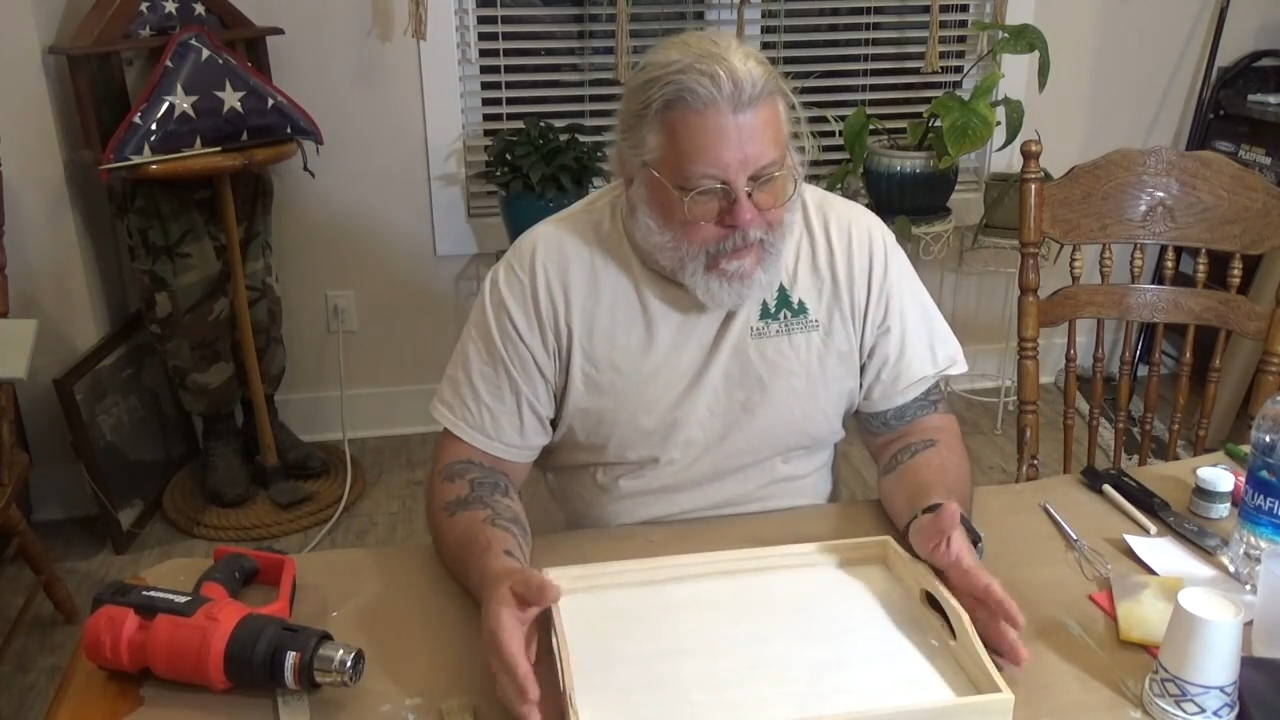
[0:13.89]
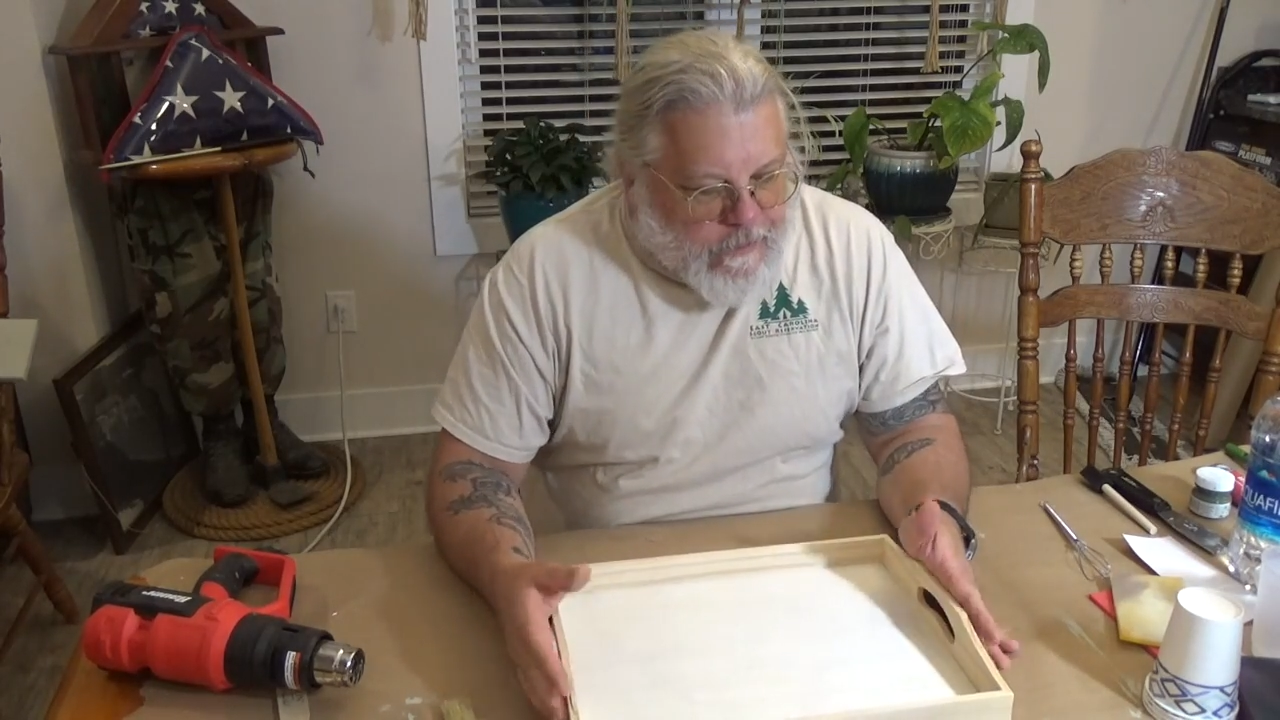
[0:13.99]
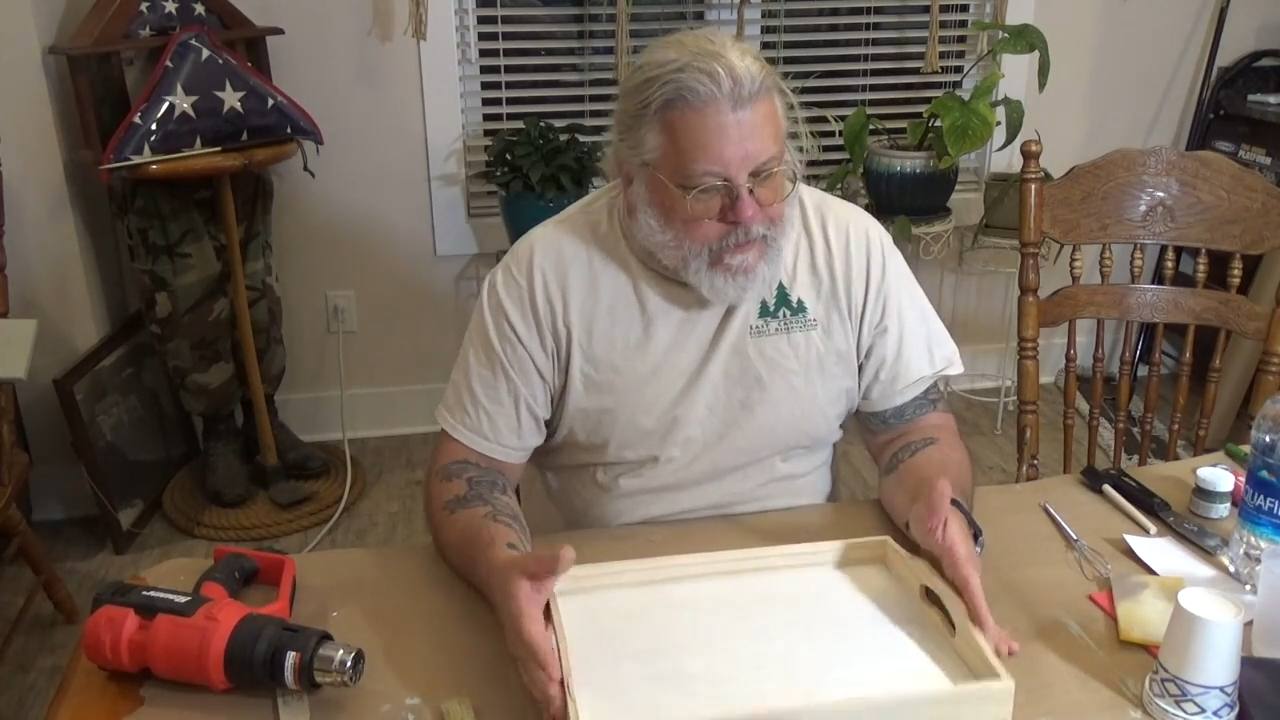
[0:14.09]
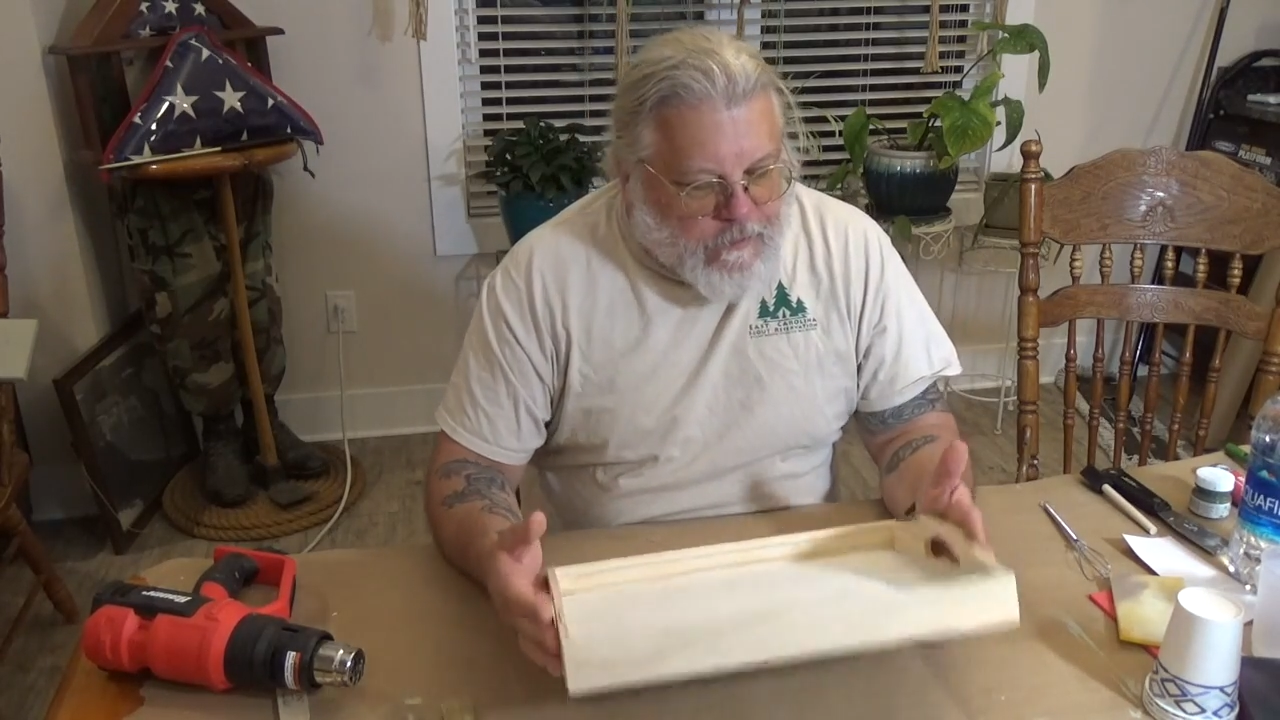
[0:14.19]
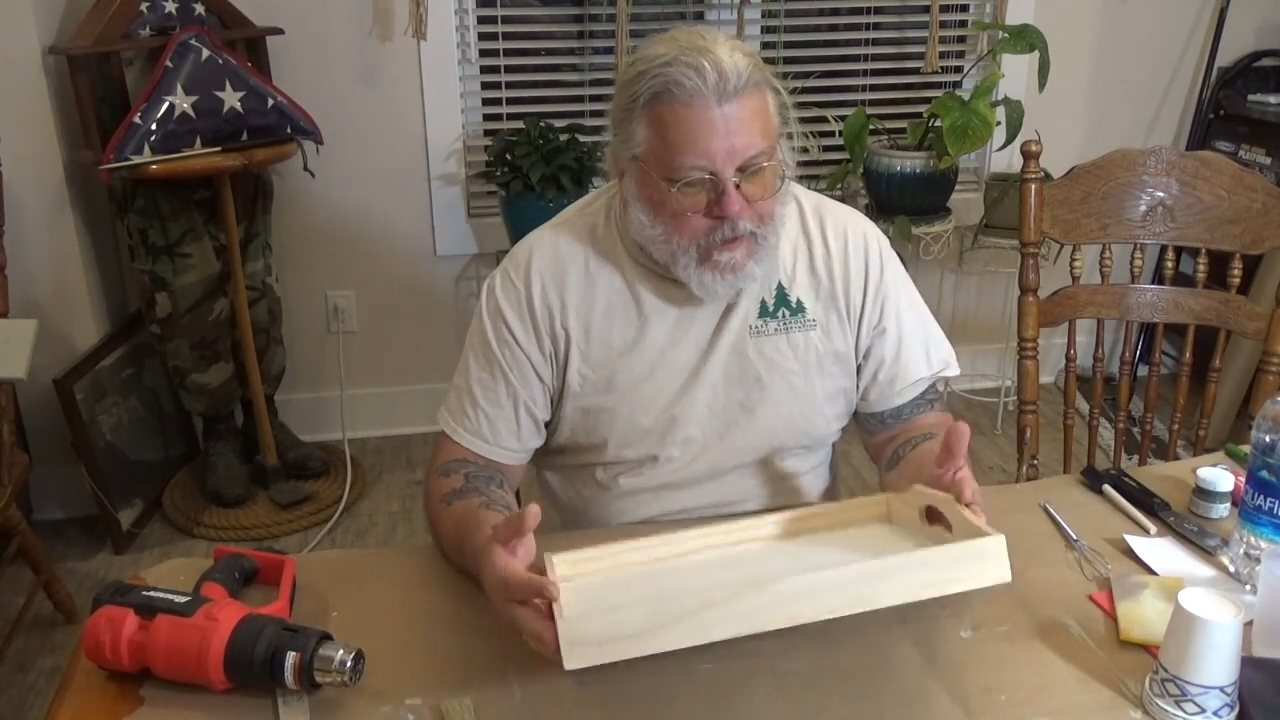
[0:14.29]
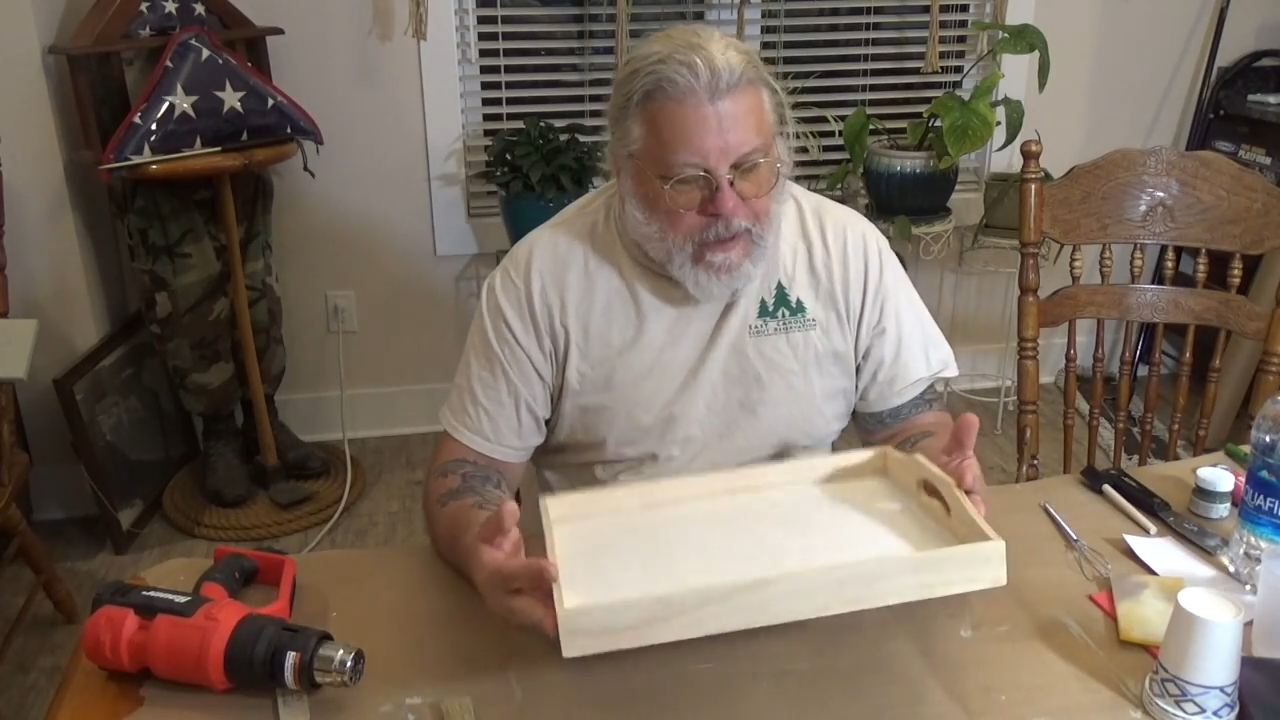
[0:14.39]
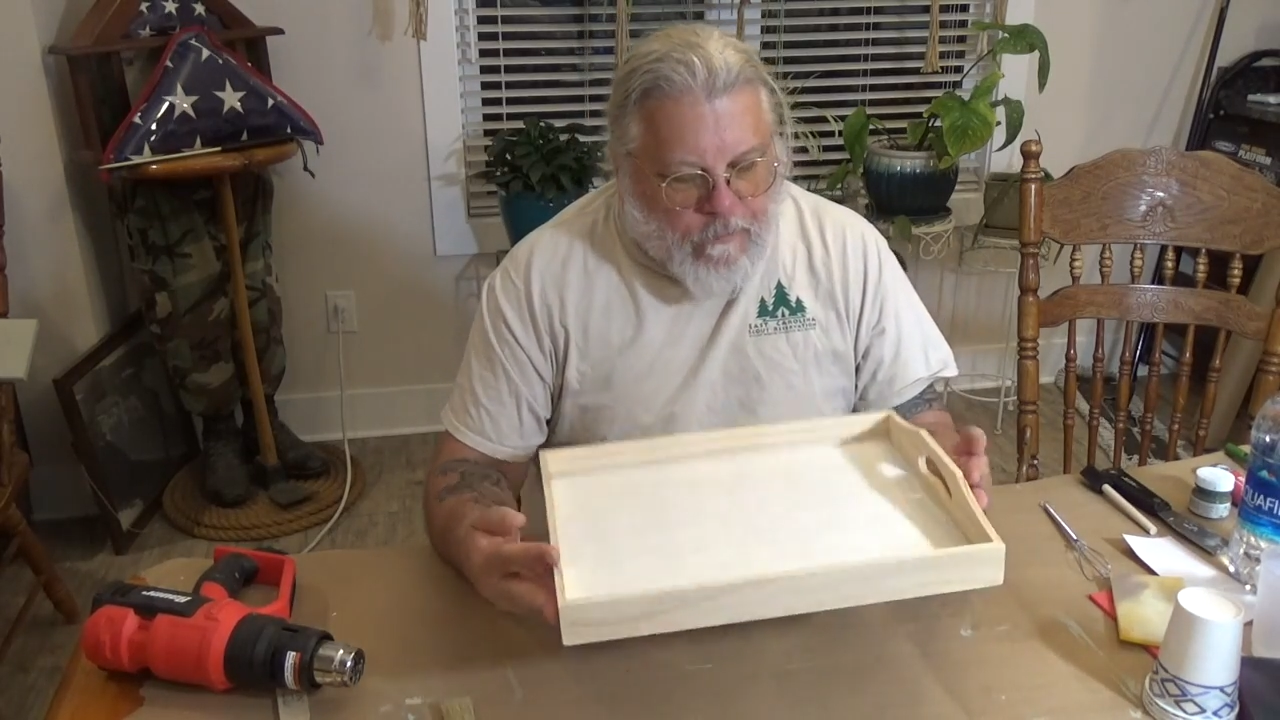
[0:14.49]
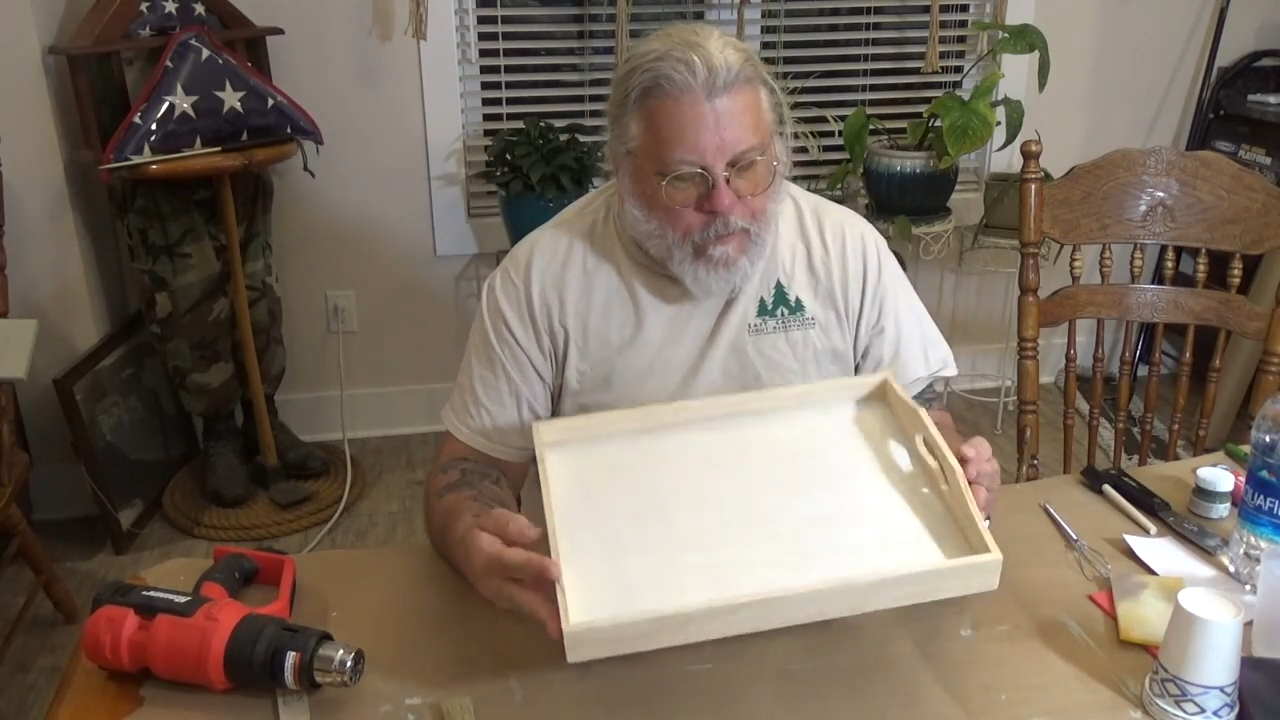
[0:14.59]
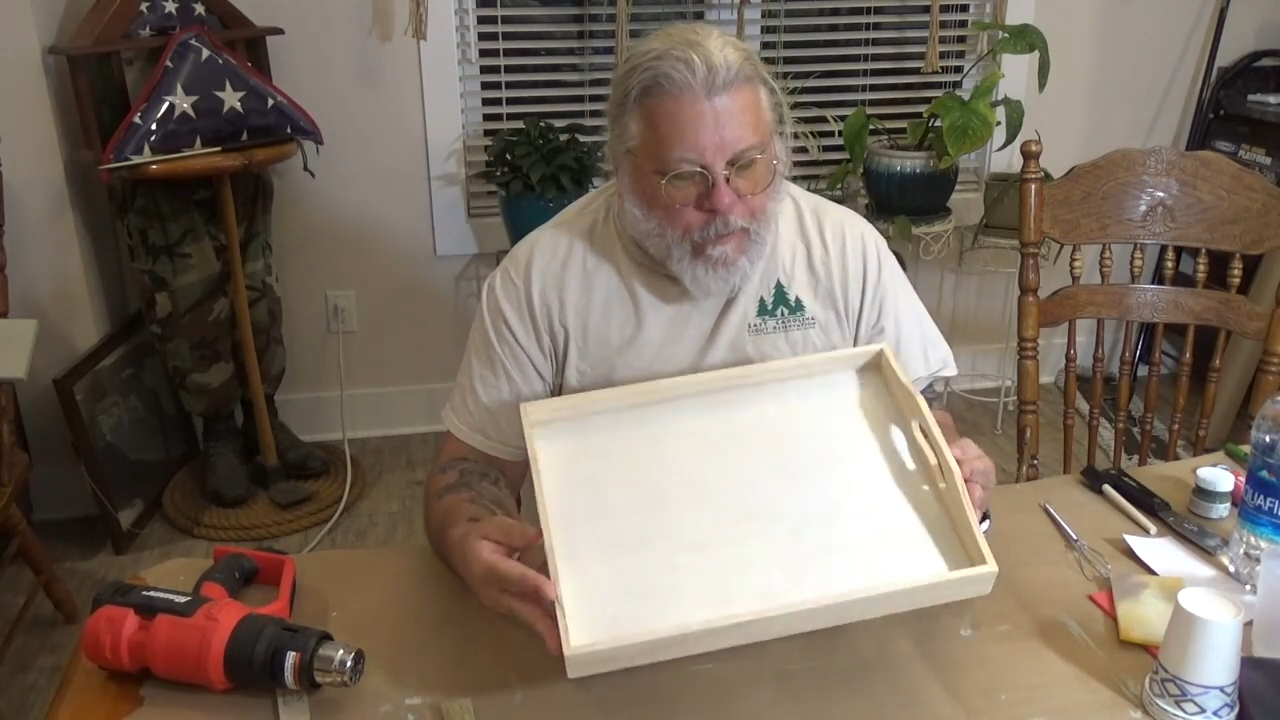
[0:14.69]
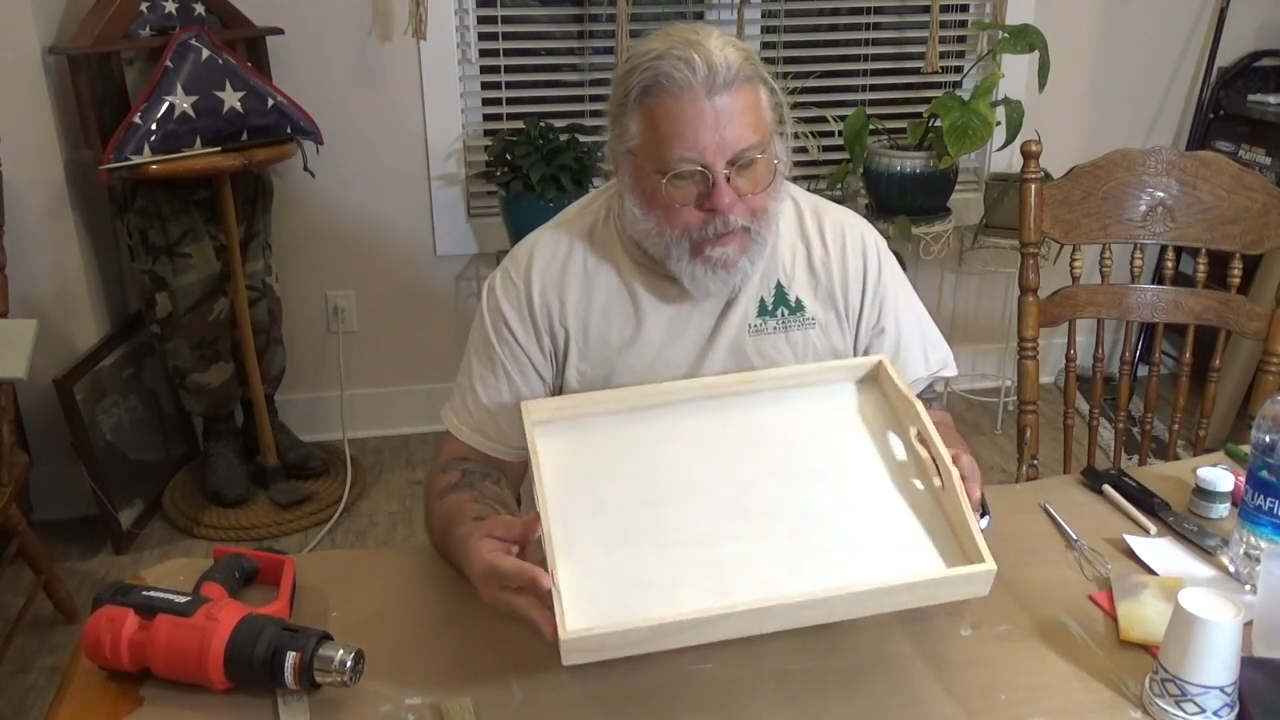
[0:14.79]
And so tonight
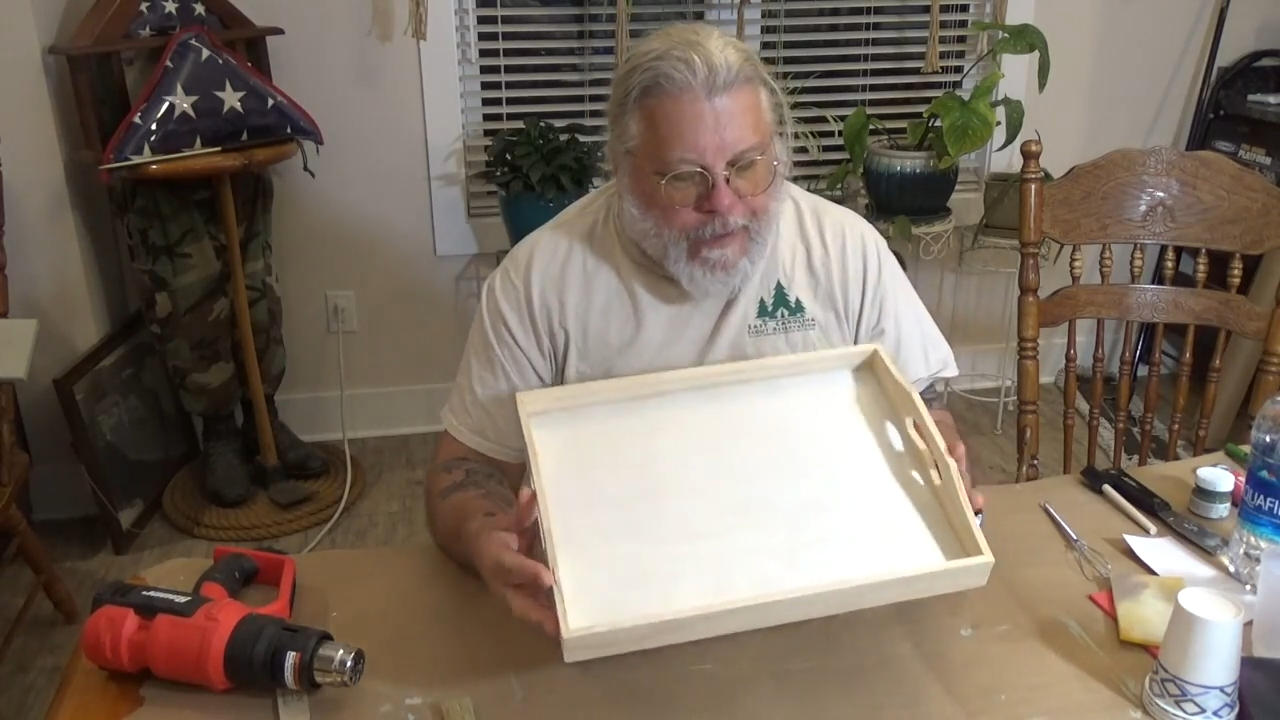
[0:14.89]
I'm going to